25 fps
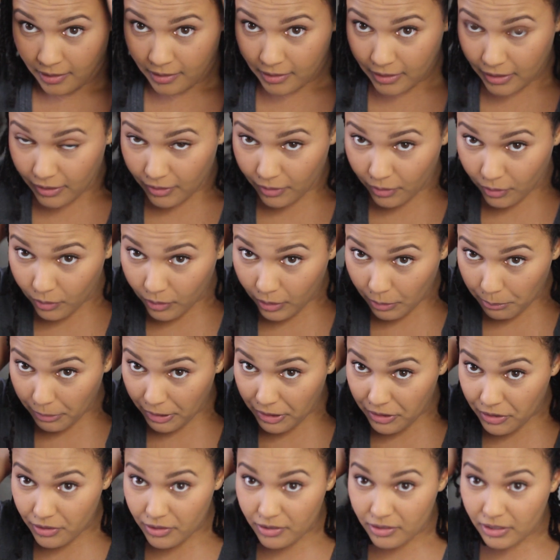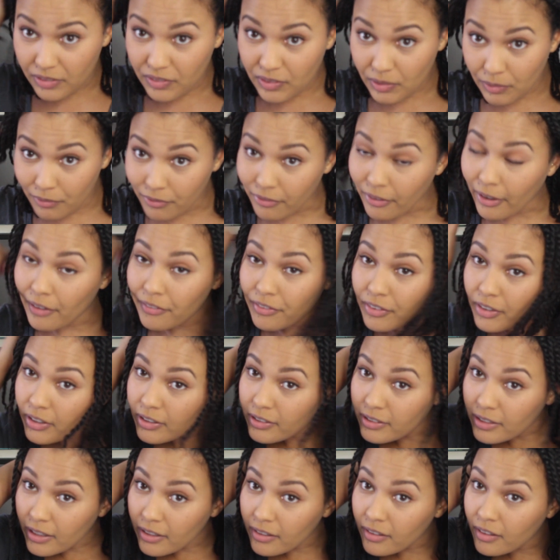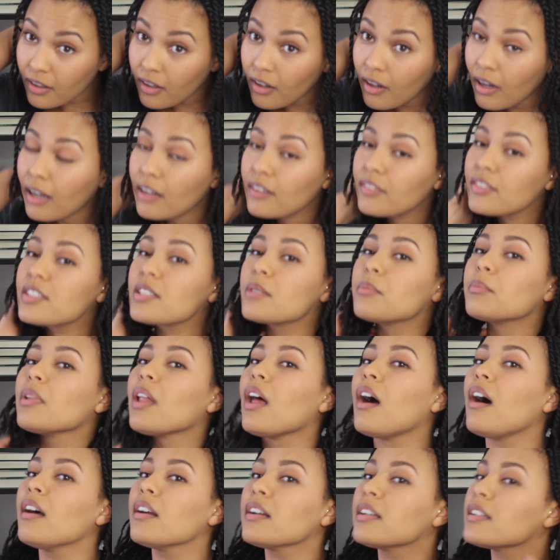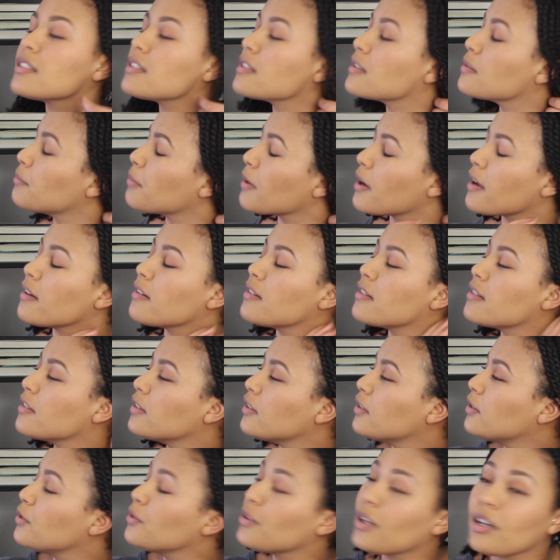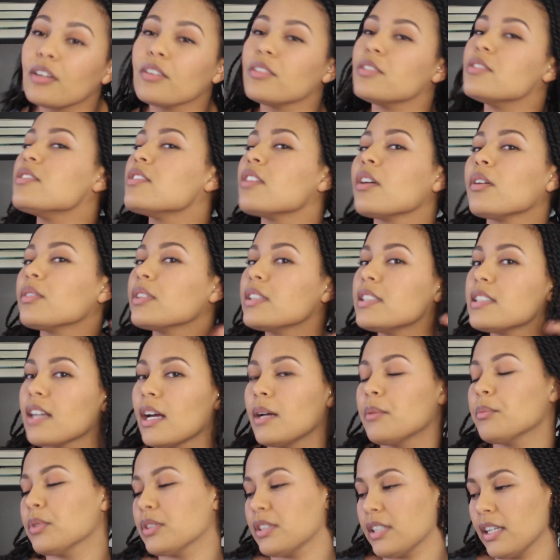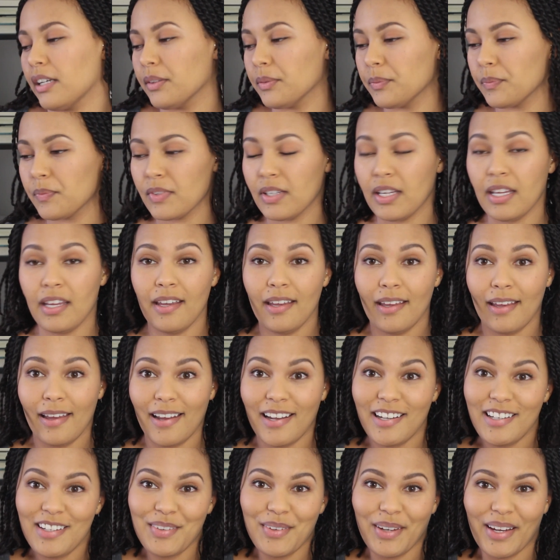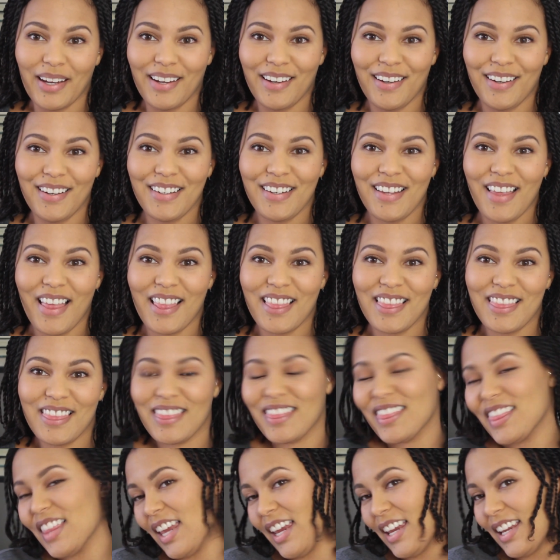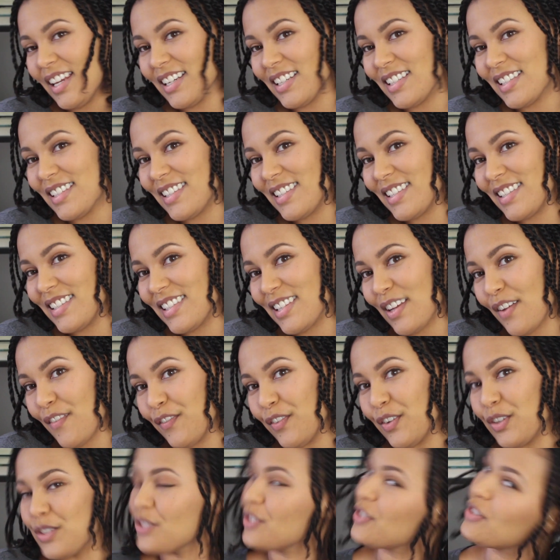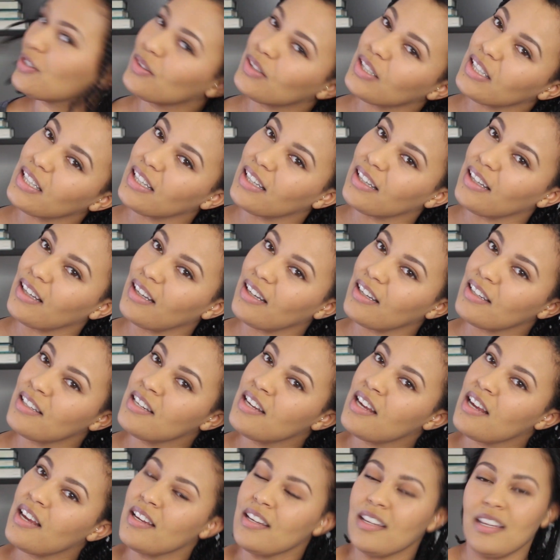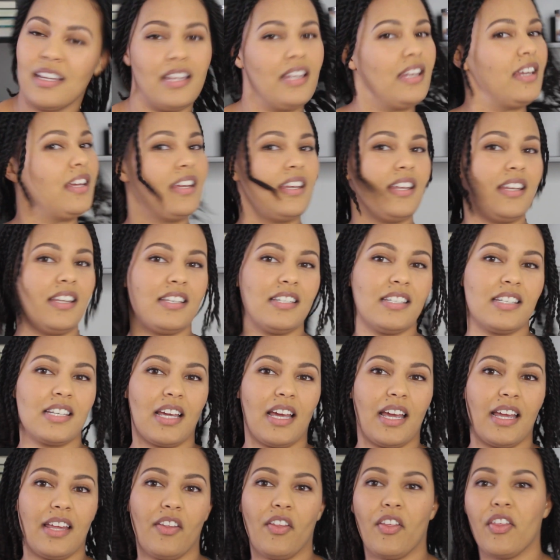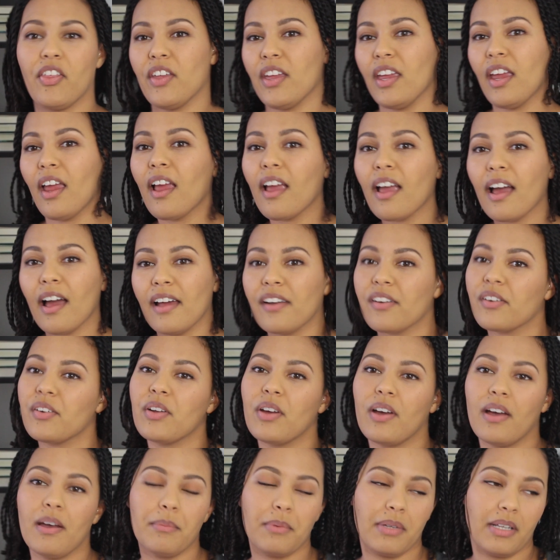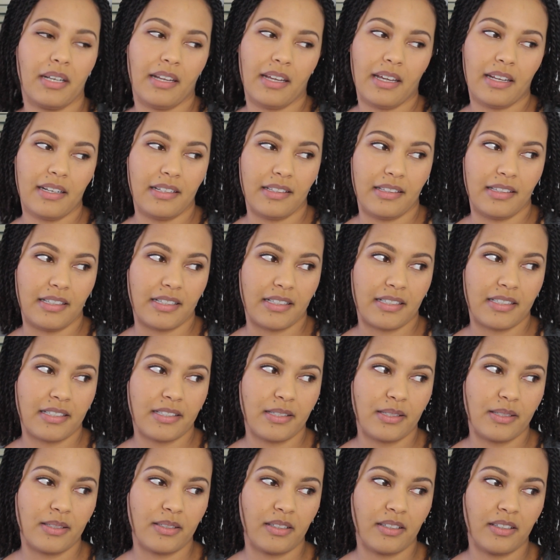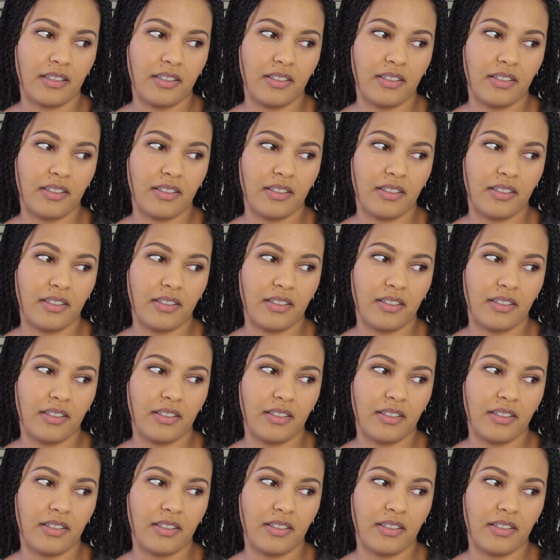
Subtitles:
You know, I might just leave them forever and then I'll have some locks, but who knows? Only time will tell. Anyway, thanks for tuning in. And I don't know how I'm gonna edit this,